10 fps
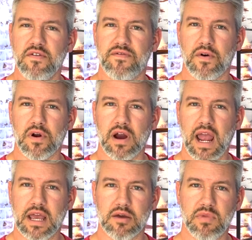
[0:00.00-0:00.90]
for
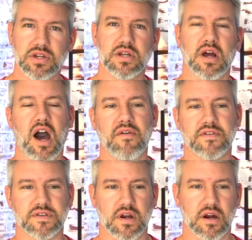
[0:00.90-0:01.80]
a commissioned
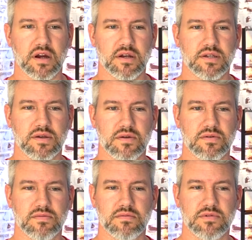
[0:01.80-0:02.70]
officer to